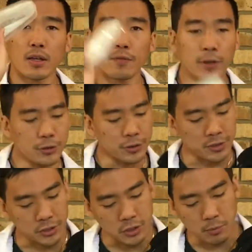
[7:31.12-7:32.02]
filters
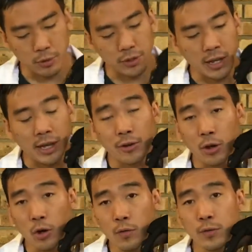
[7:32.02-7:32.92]
that you can put on
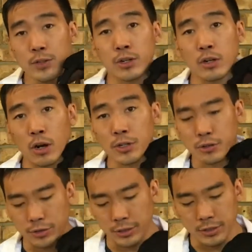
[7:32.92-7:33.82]
over your
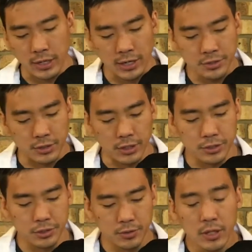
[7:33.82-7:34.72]
cartridges as
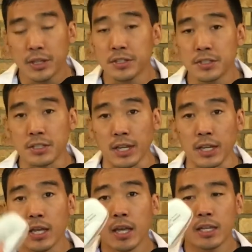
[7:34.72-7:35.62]
such. This is
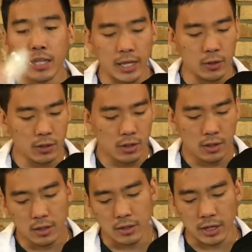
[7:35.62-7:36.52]
a
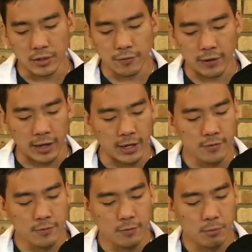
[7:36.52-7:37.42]
K95
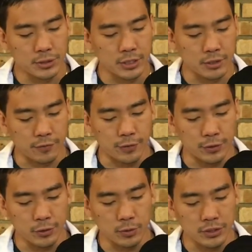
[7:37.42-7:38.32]
particulate
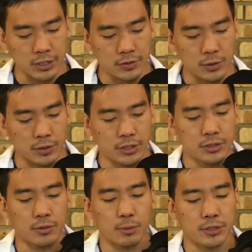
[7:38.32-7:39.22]
filter, which gives you
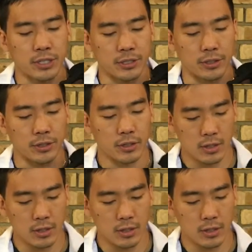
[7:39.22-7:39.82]
additional particulate